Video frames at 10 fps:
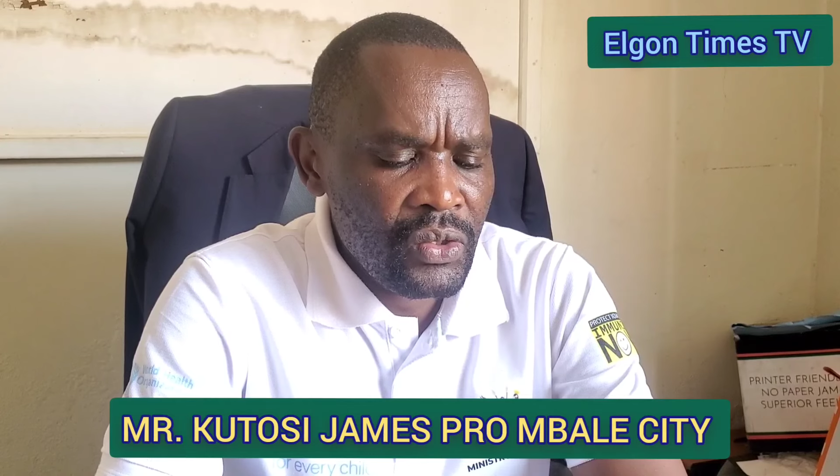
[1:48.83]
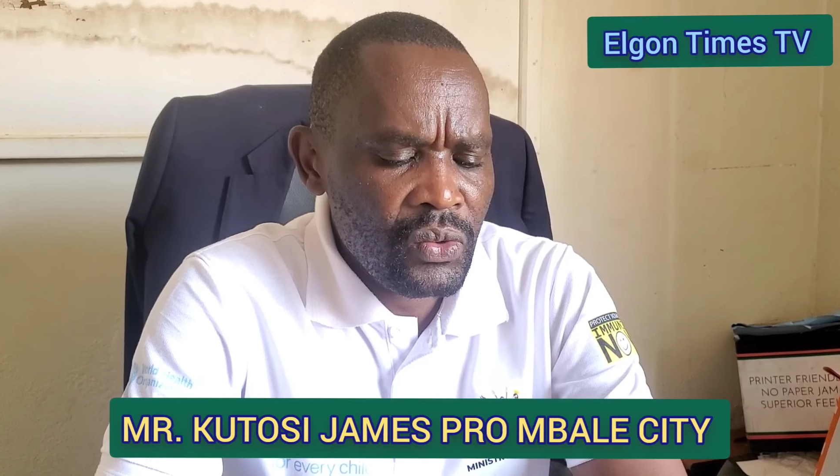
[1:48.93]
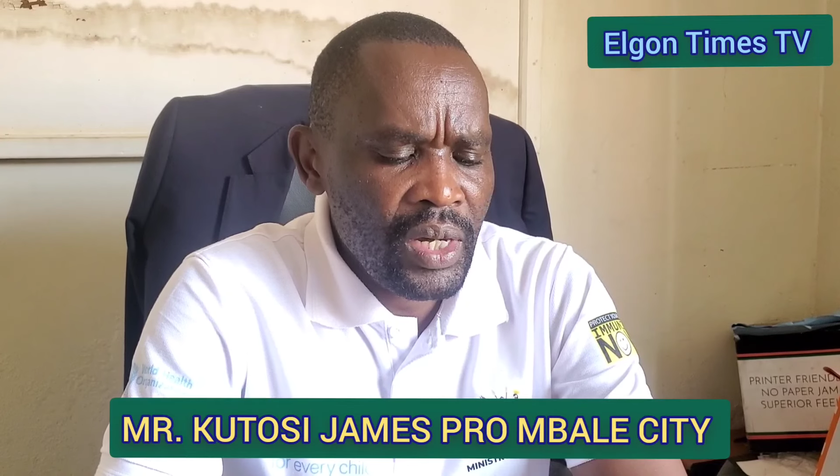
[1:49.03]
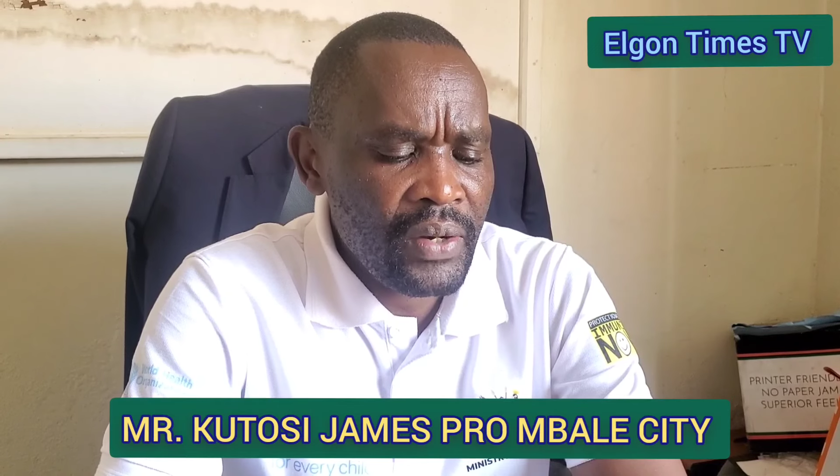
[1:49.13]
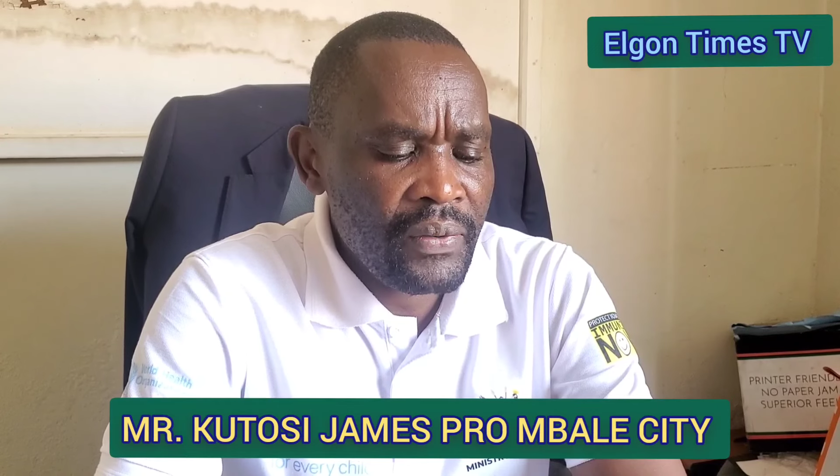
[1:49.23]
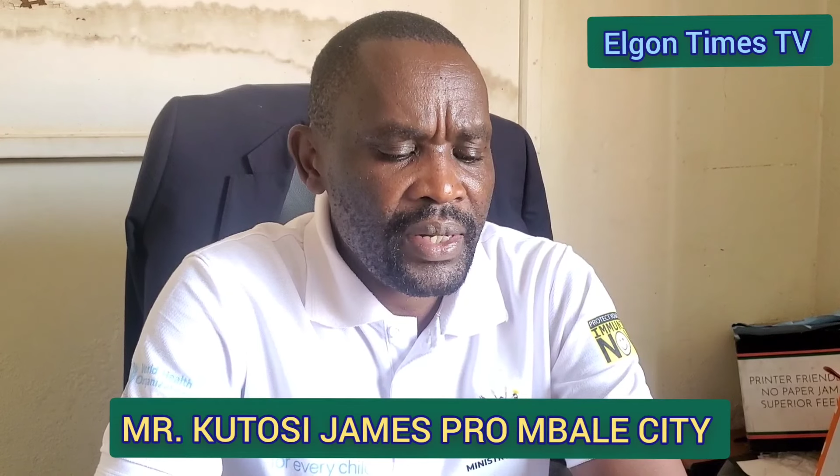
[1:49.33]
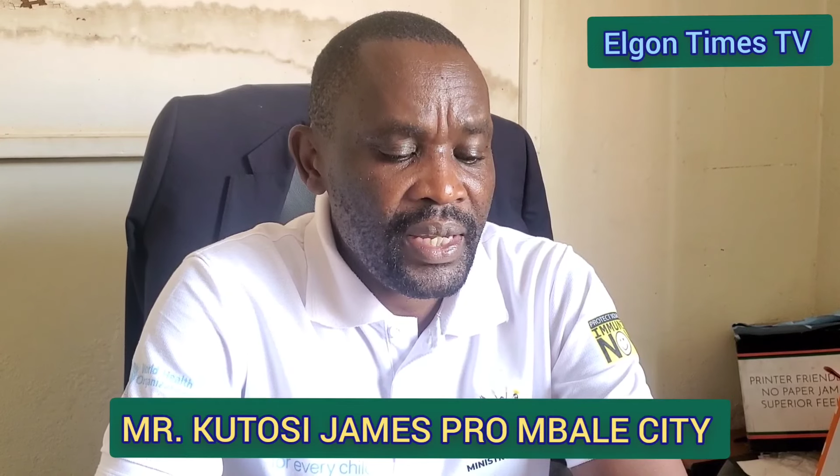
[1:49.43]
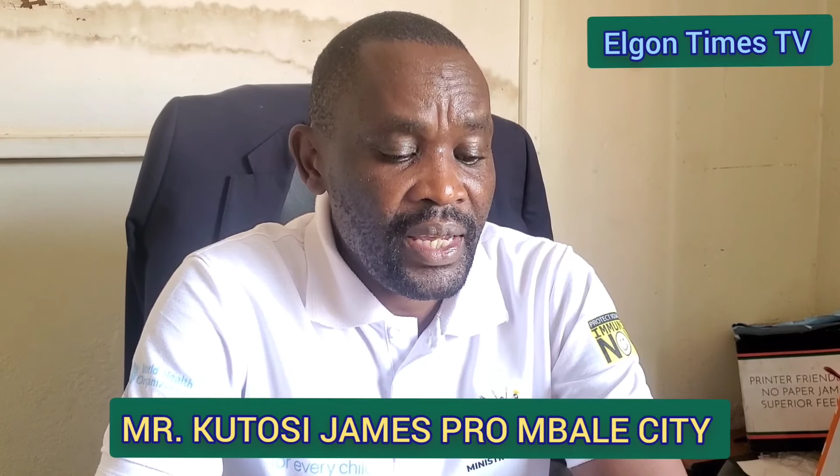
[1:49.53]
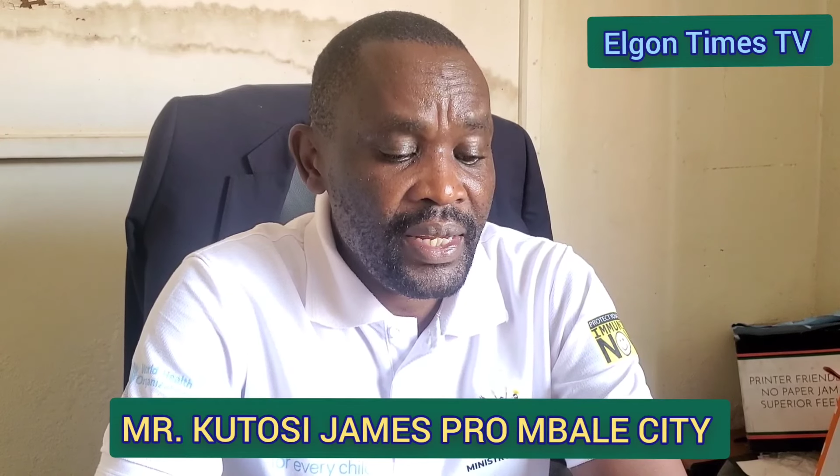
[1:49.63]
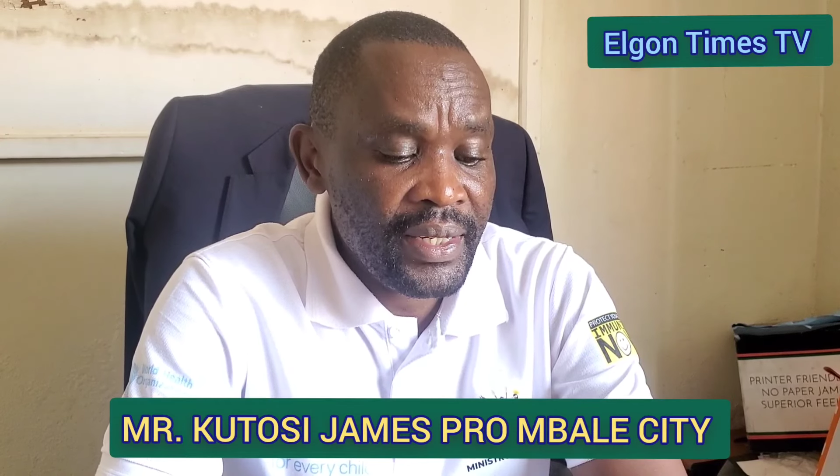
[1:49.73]

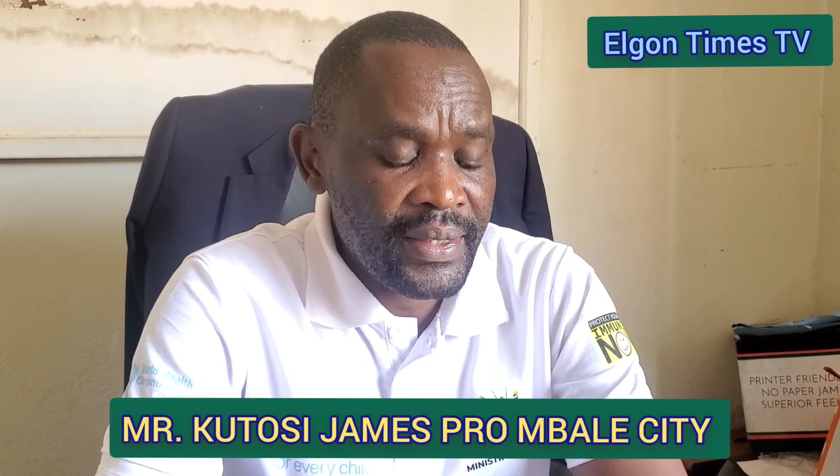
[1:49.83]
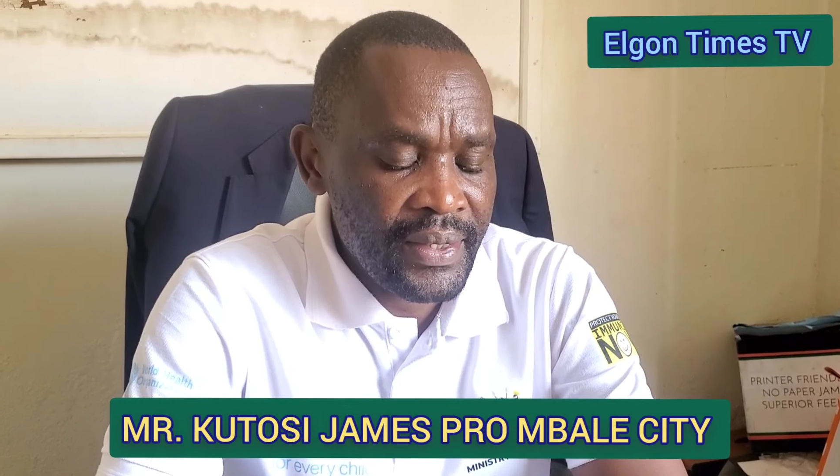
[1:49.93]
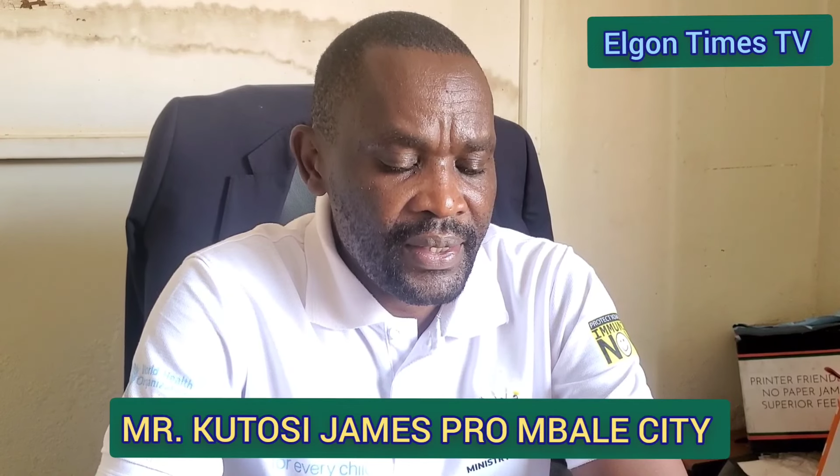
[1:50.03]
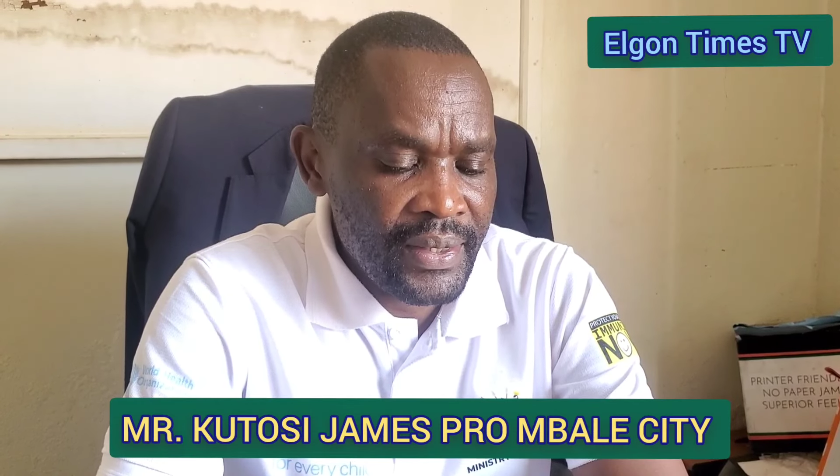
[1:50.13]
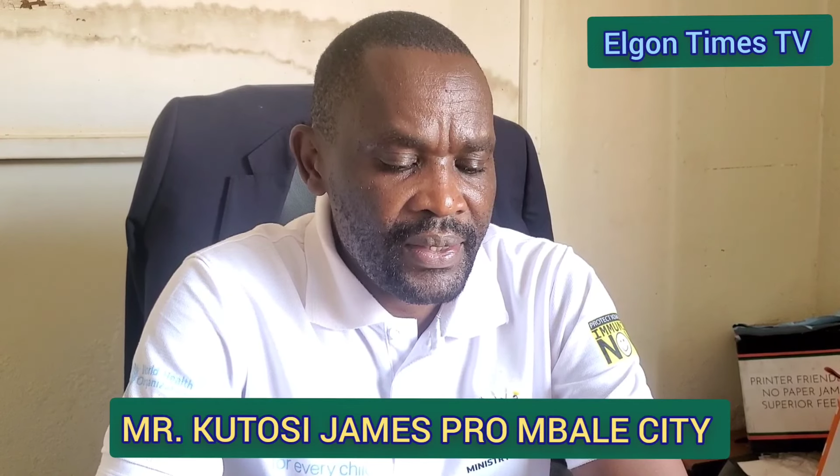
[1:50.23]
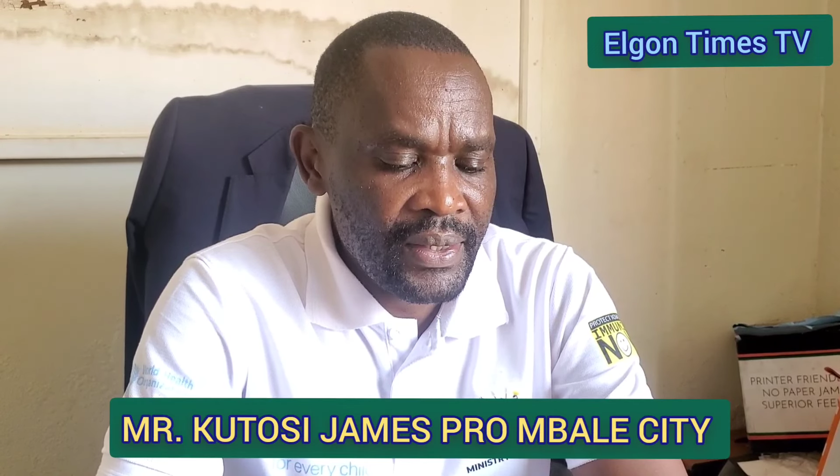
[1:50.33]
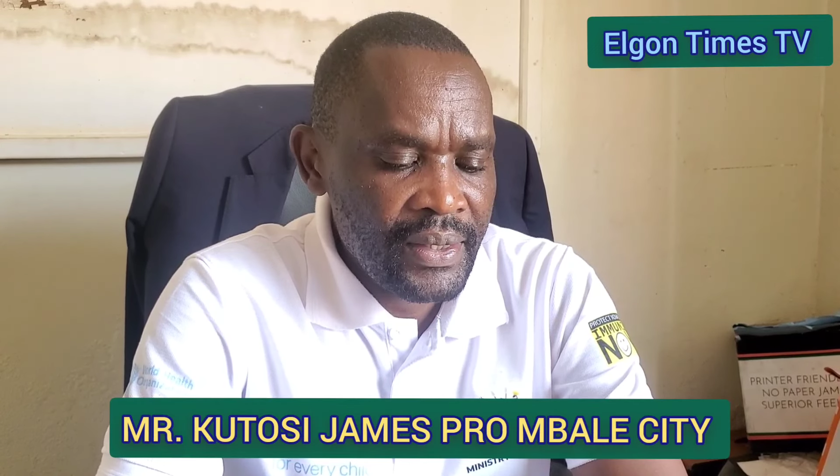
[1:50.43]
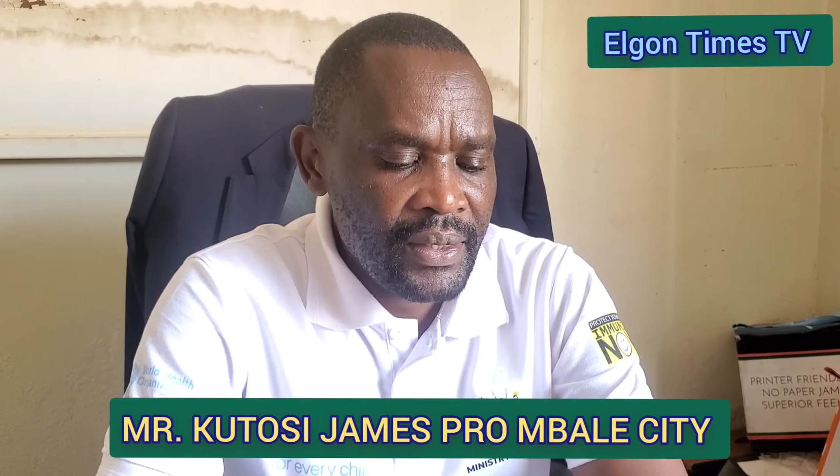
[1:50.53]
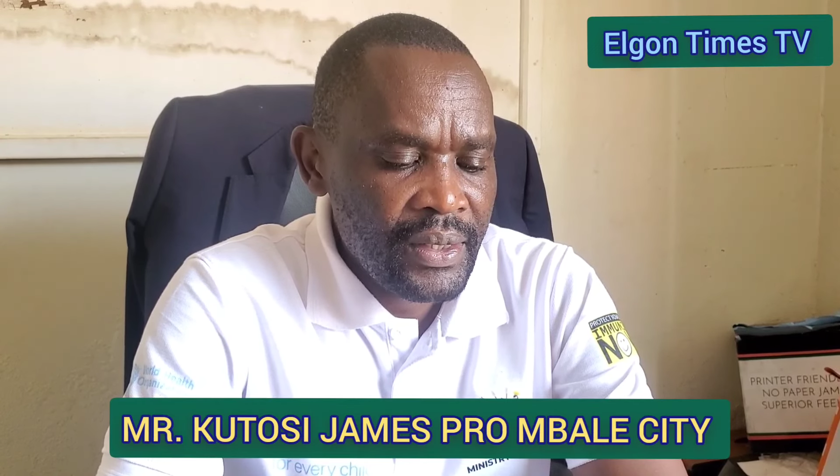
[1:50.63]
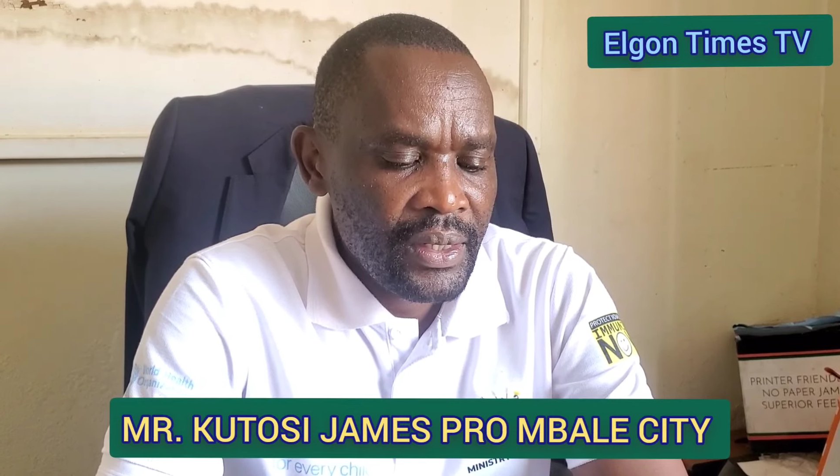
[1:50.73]
286